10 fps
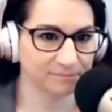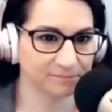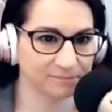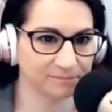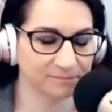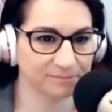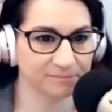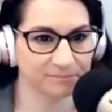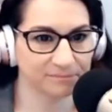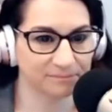
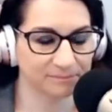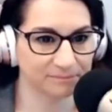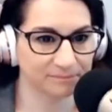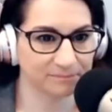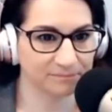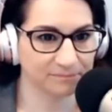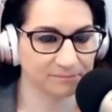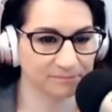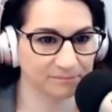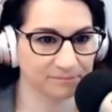
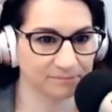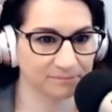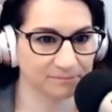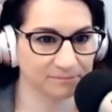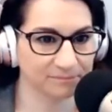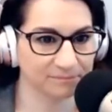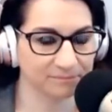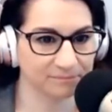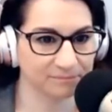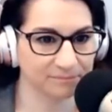
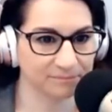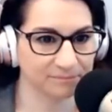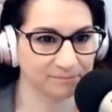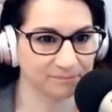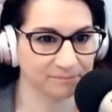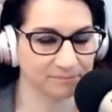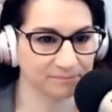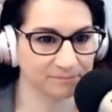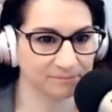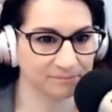
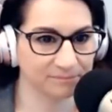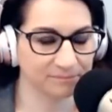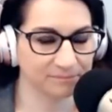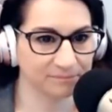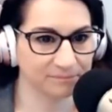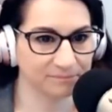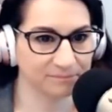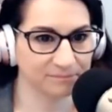This person isn't speaking.